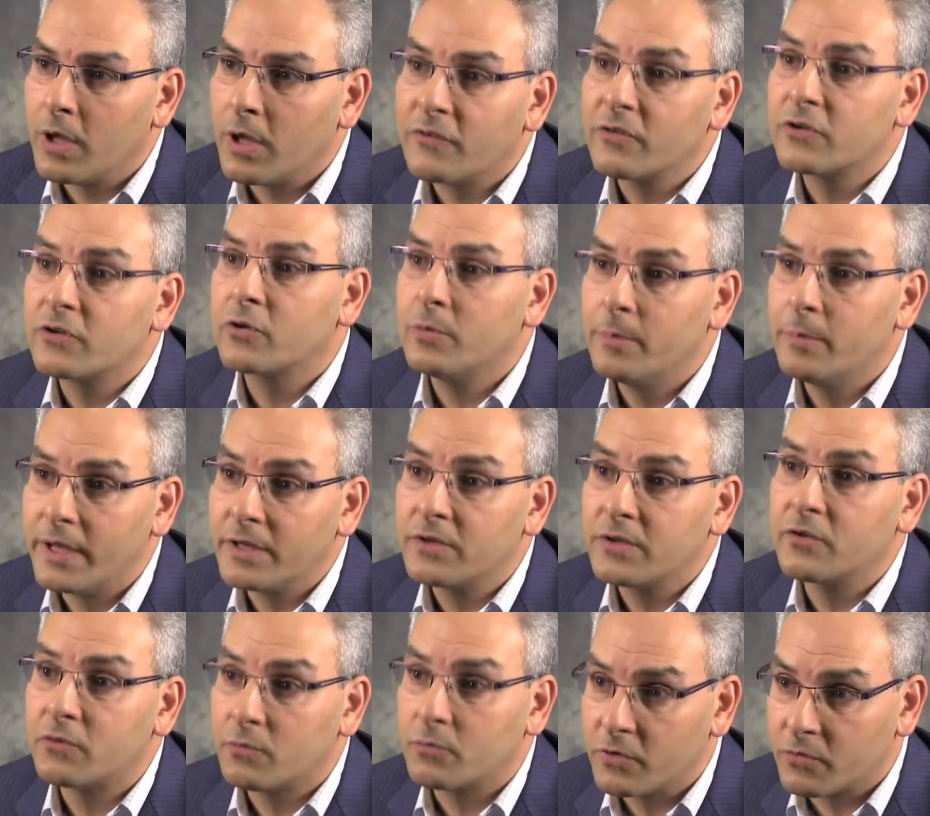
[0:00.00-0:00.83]
We have a
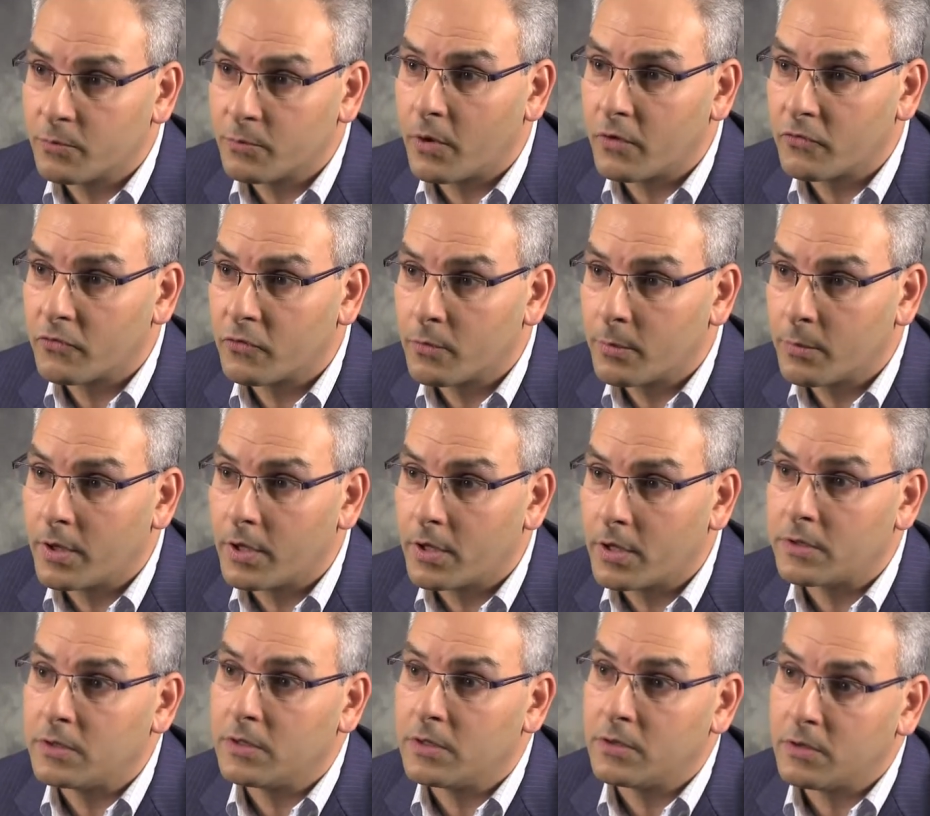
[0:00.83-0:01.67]
tremendous
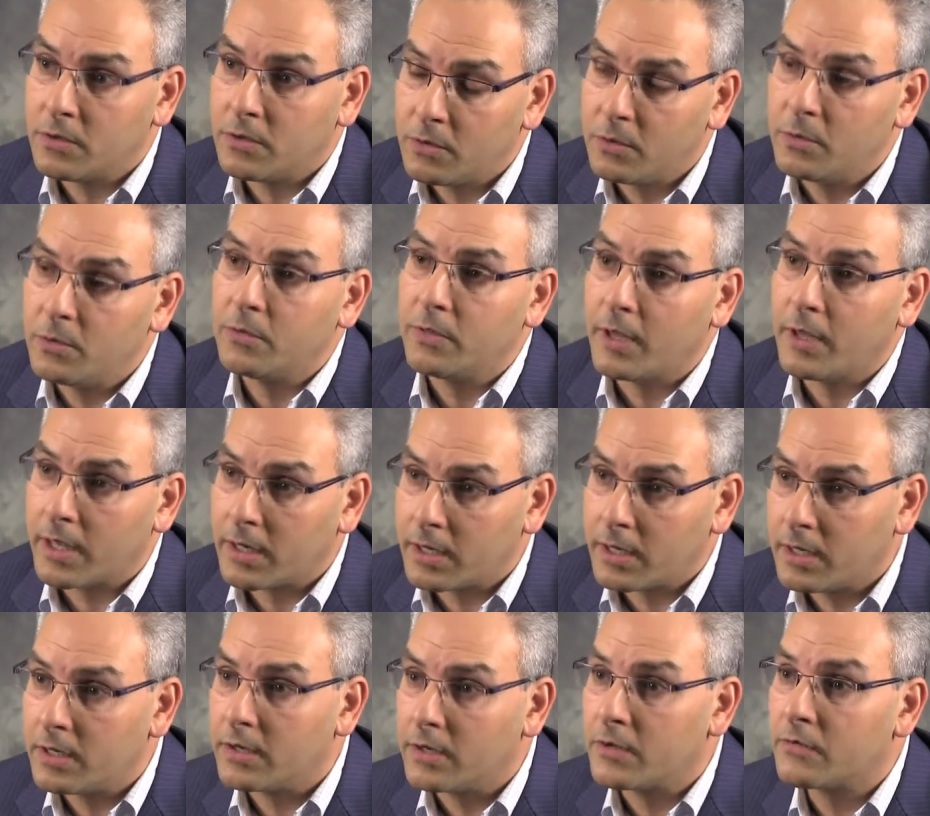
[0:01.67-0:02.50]
responsibility to do
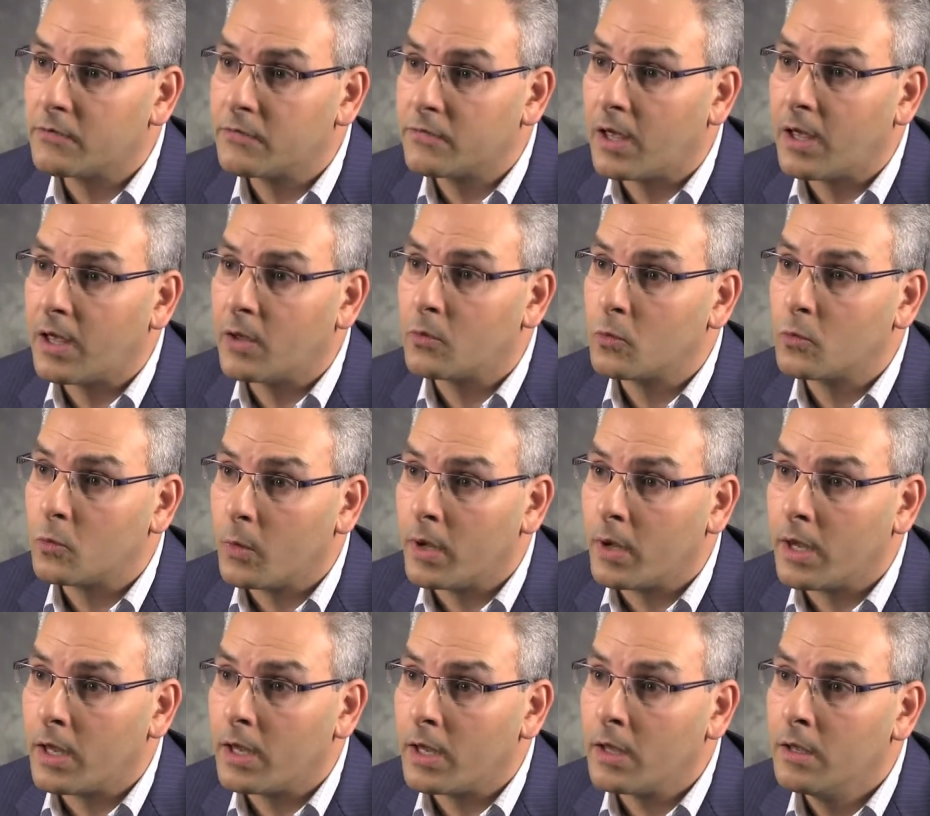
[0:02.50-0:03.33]
that in a
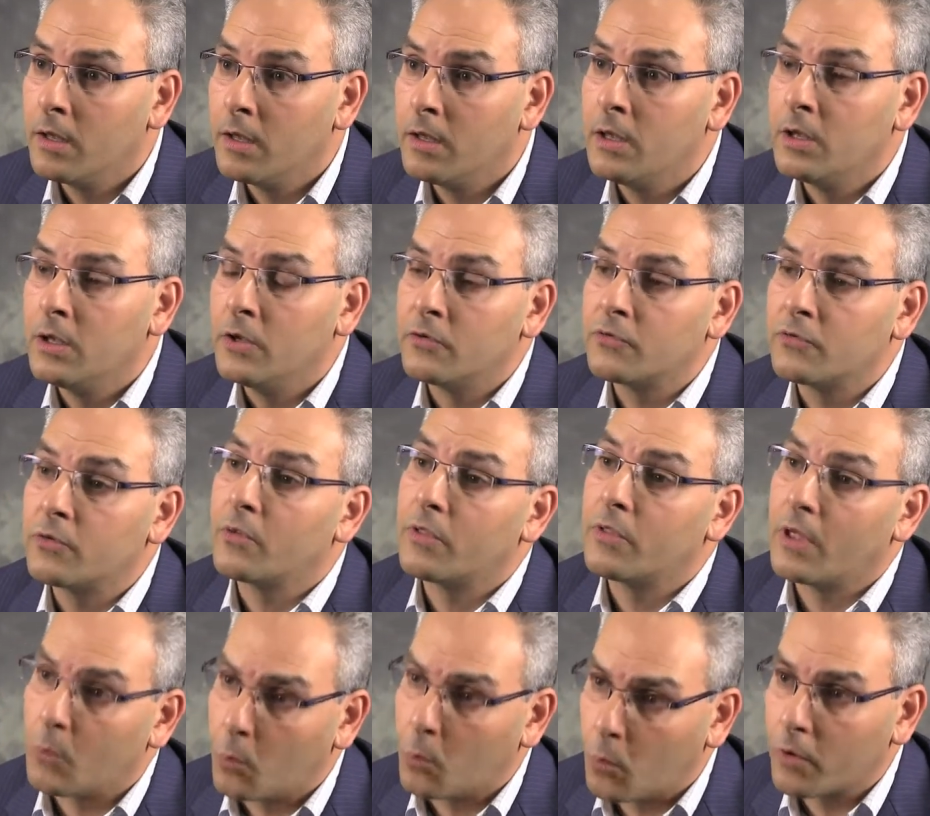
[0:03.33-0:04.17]
sound way
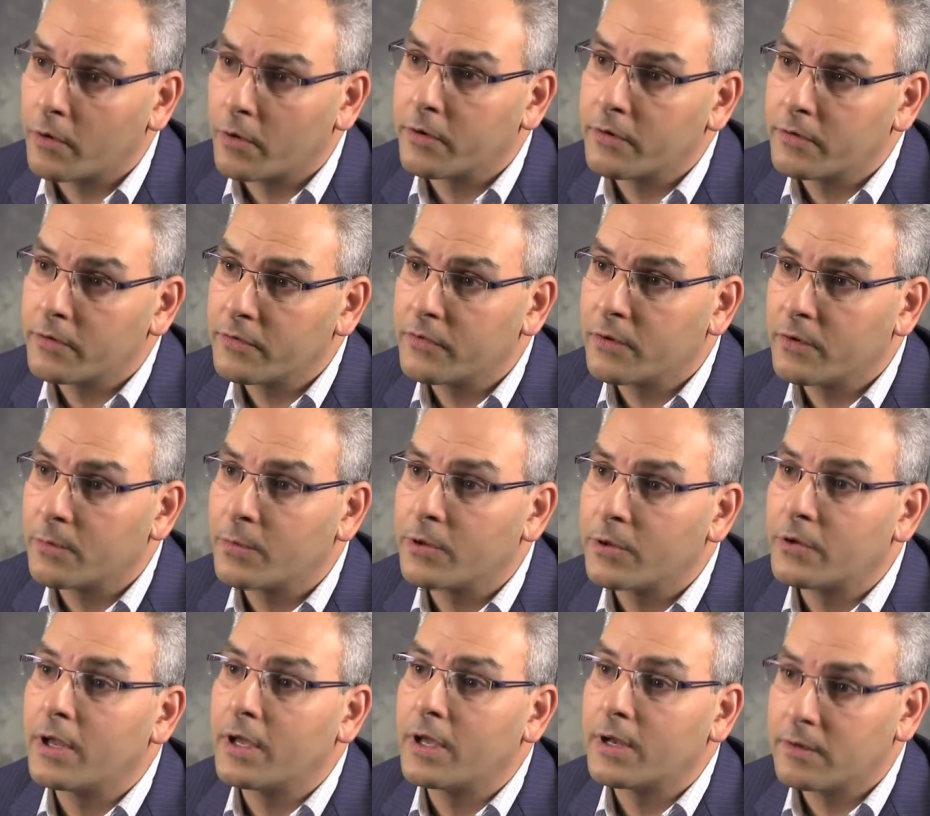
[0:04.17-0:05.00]
so that workers
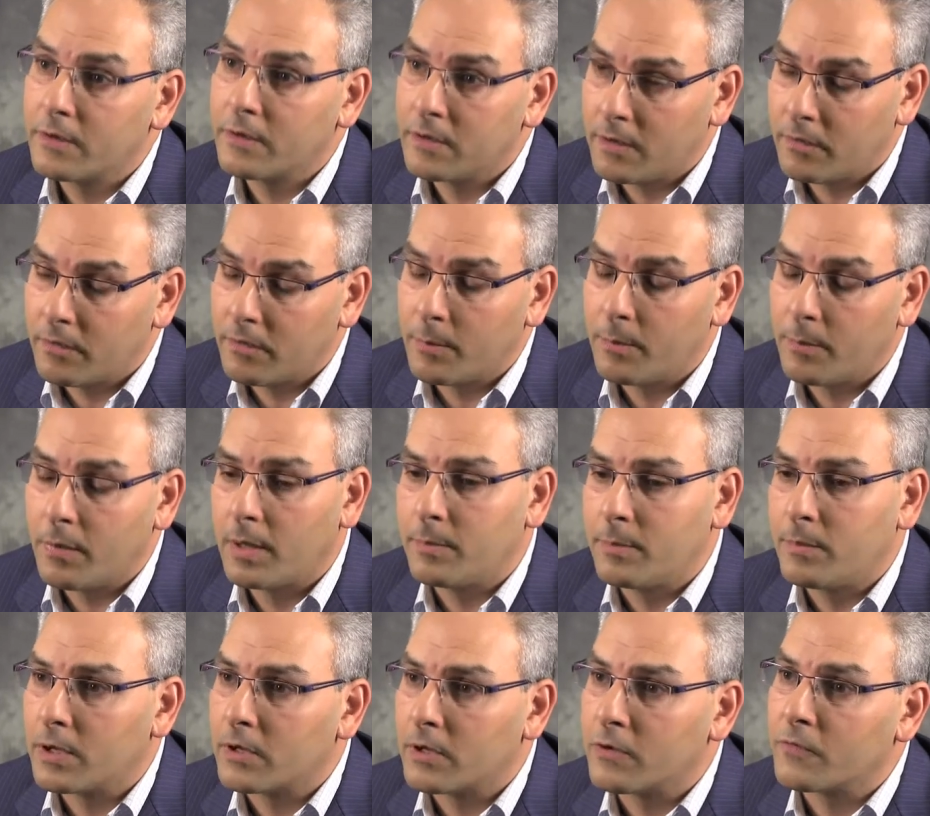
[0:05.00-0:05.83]
are protected and the
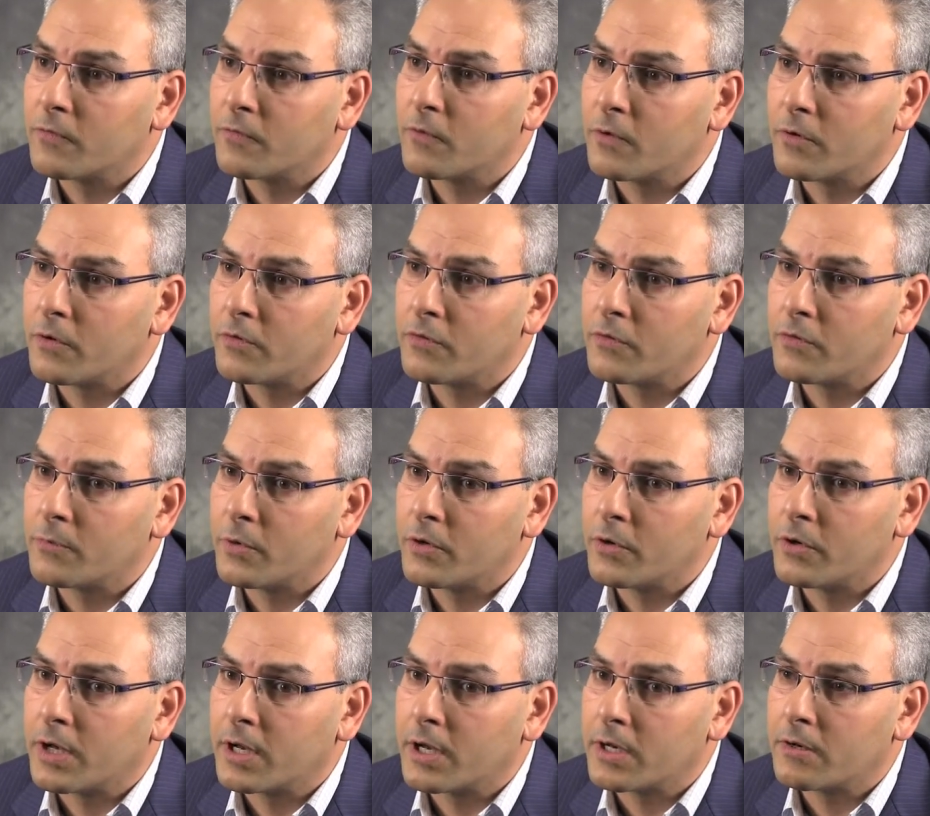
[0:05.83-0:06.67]
public, of course,
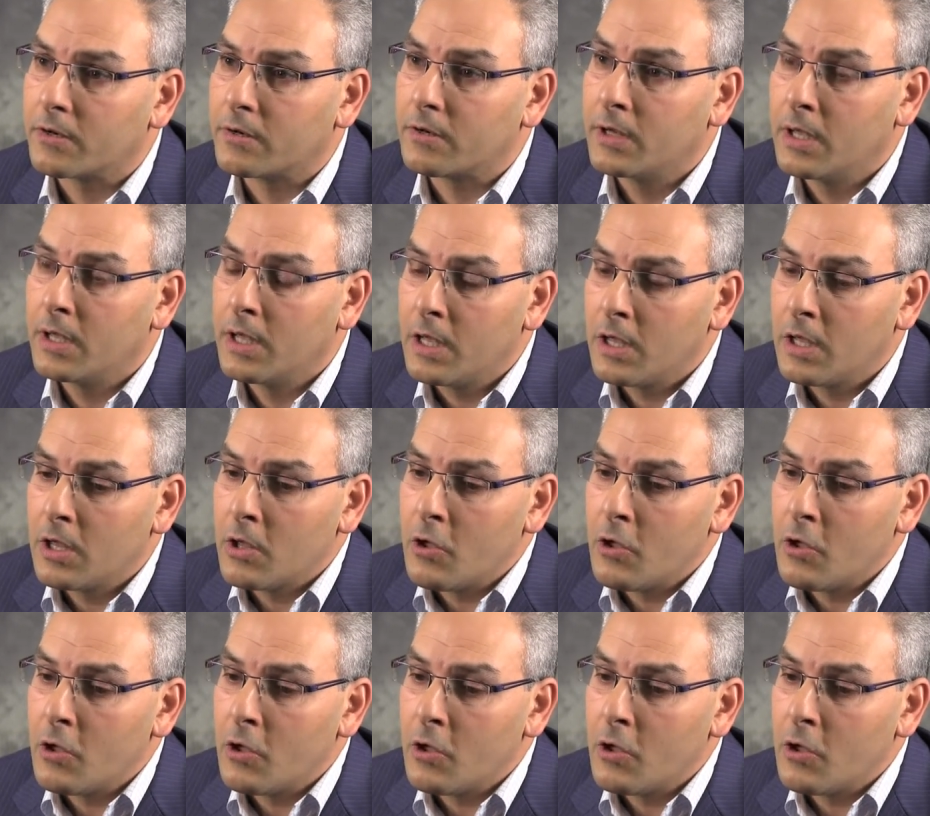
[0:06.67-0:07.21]
is protected.